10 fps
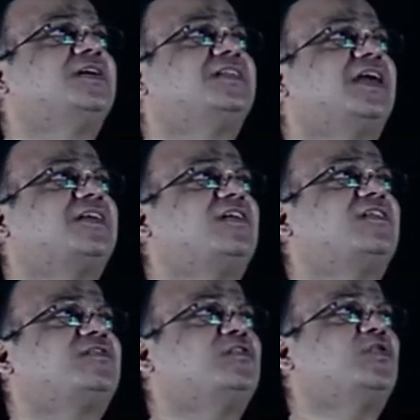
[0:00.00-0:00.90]
that is
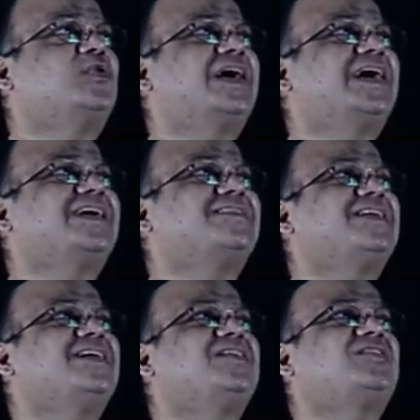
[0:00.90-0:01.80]
also known as
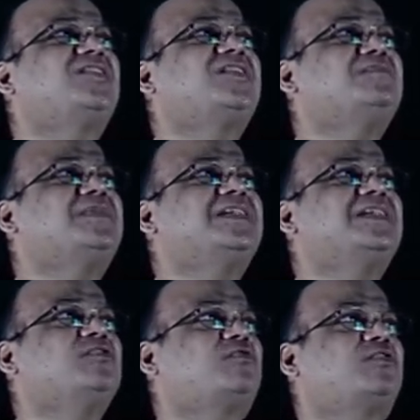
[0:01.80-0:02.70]
thermal
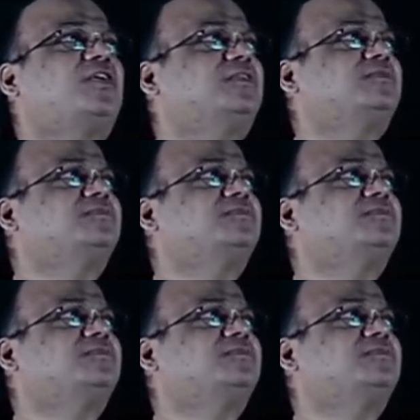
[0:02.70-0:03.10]
neutron